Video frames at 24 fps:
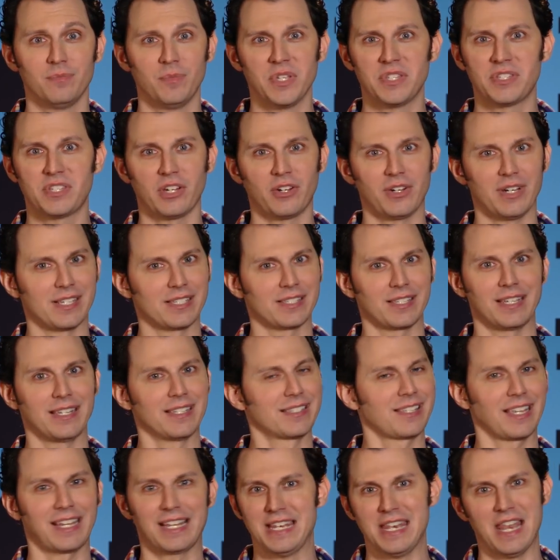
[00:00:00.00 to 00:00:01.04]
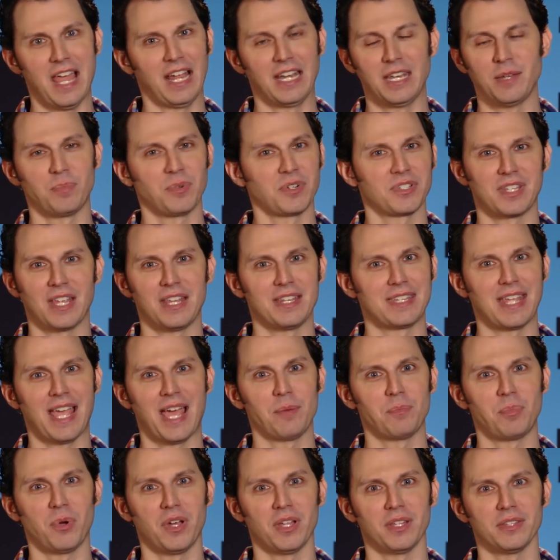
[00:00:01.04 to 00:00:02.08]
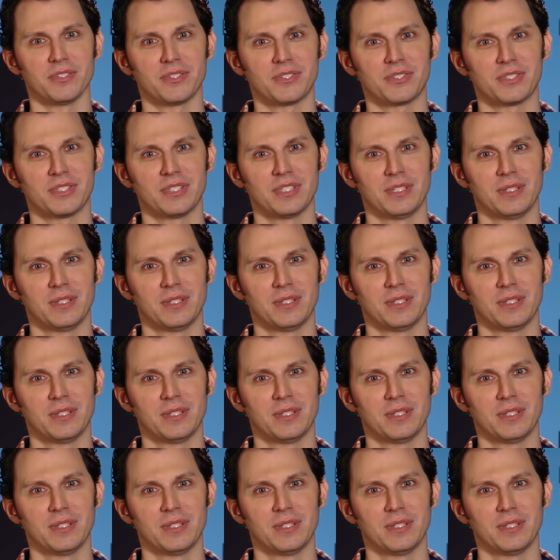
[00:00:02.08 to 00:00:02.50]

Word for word: But seriously, it's like ninety percent dad puns.